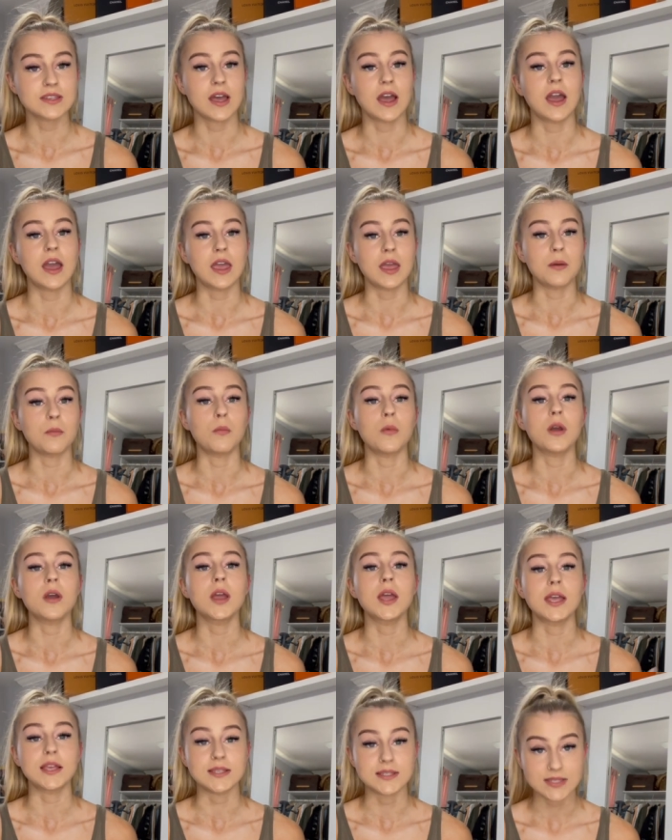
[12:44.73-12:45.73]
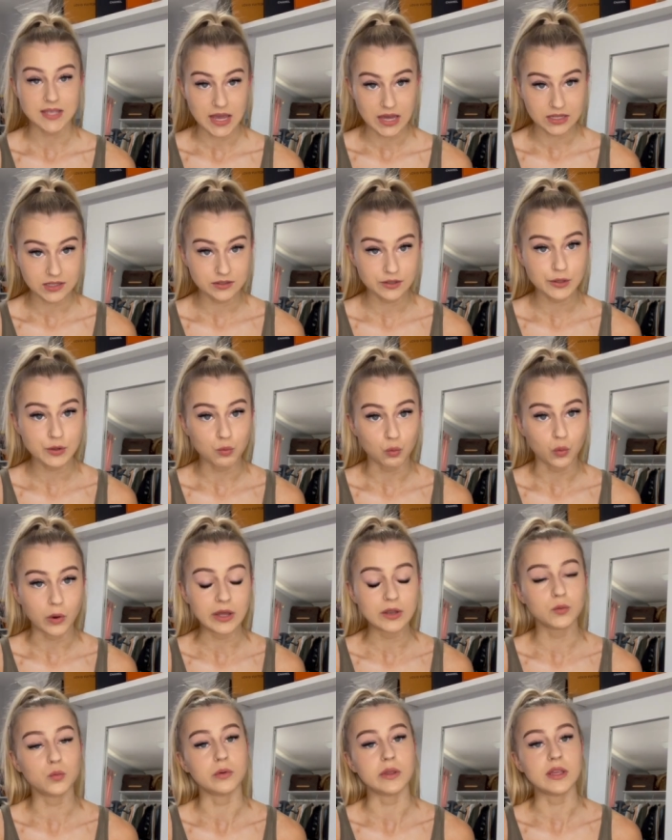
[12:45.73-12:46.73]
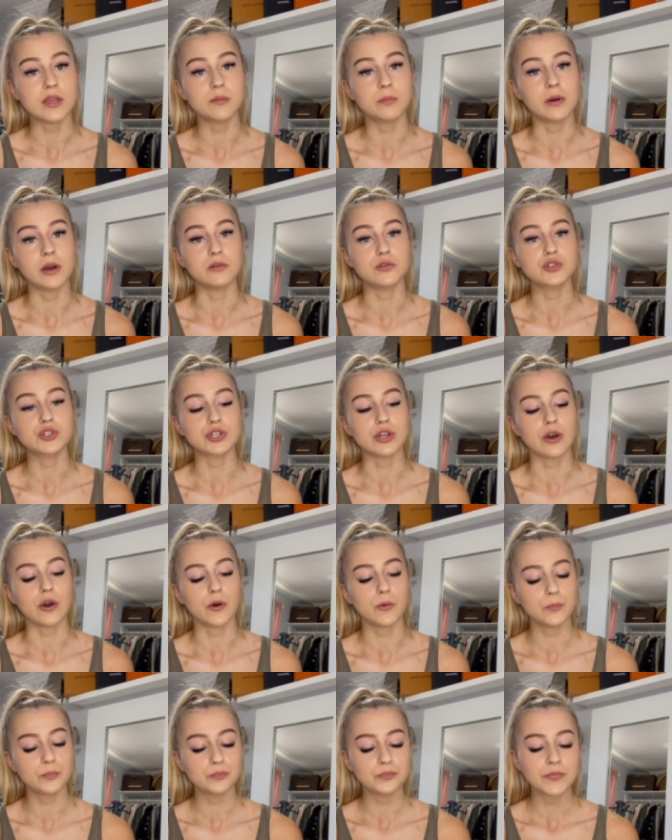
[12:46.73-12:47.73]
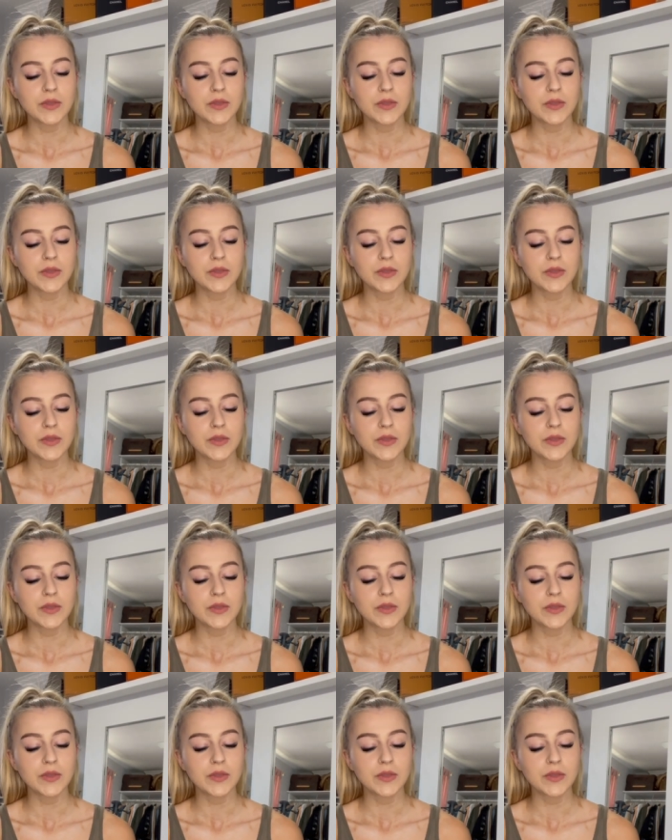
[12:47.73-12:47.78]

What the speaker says: I am exactly 1 week post-show,